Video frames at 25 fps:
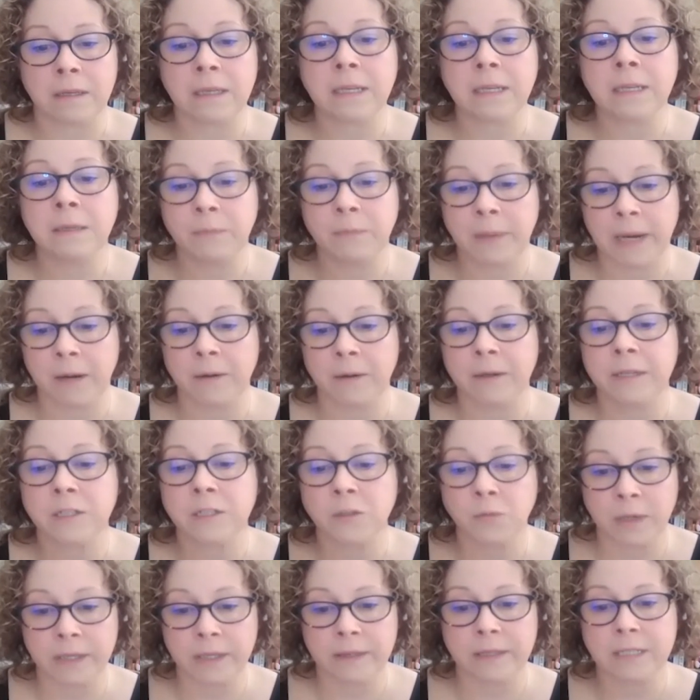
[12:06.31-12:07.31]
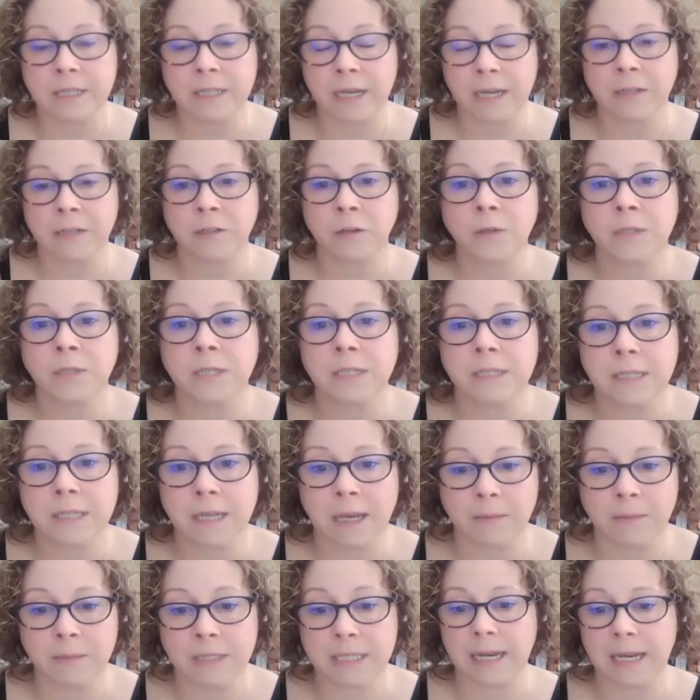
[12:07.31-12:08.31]
in parents when the diagnosis
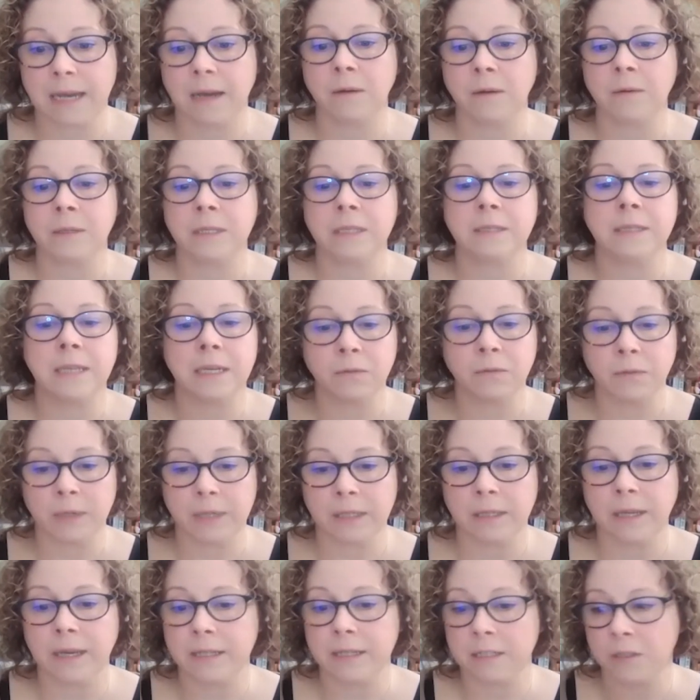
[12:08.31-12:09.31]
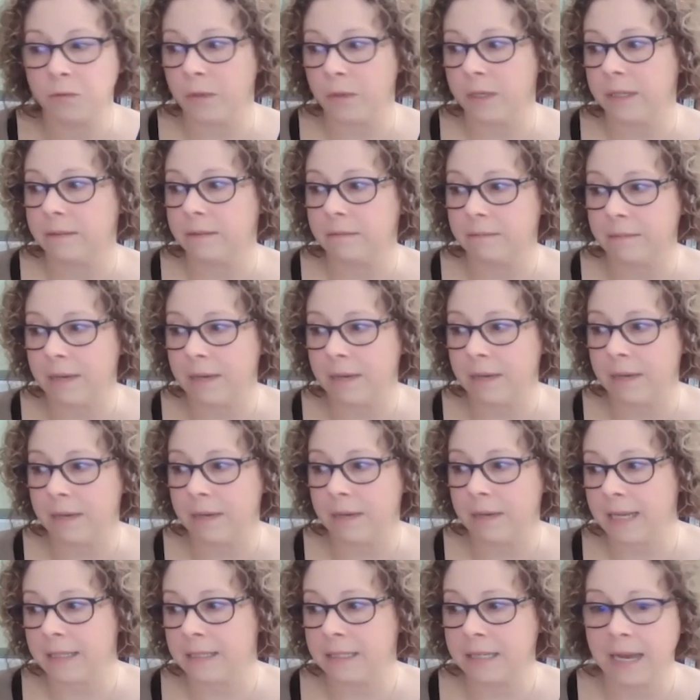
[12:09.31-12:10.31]
comes down and they realize what
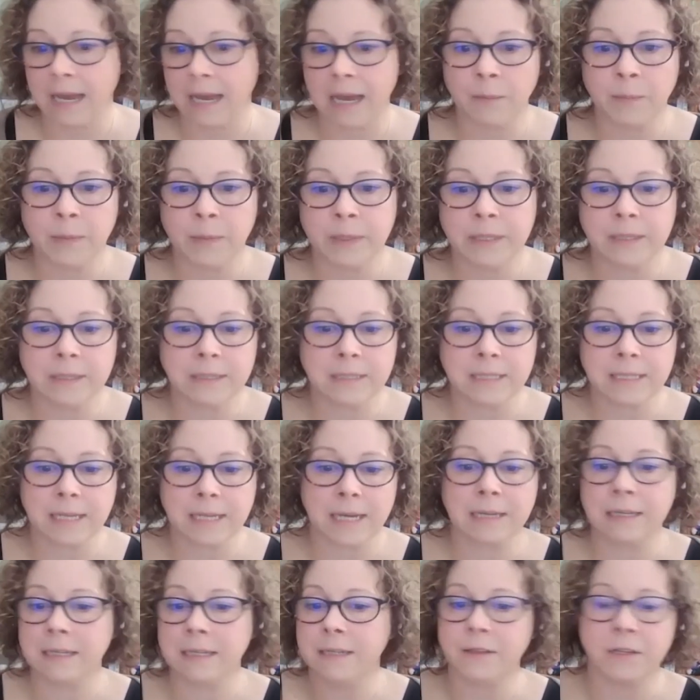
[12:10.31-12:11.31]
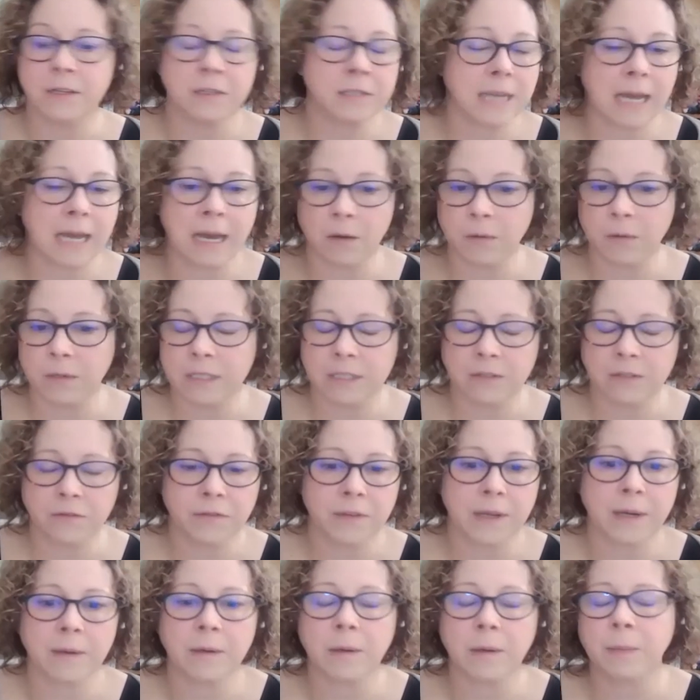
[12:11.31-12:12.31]
has to happen, and suddenly there's hours of
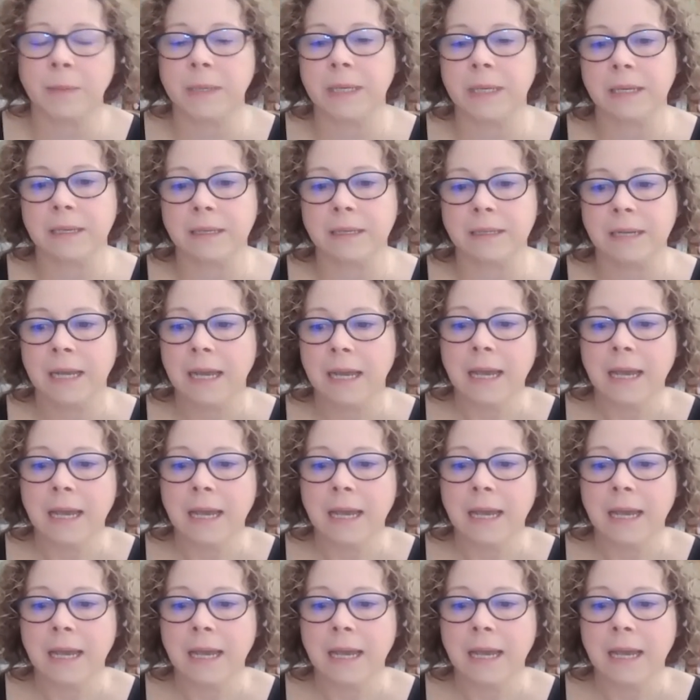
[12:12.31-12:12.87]
therapy,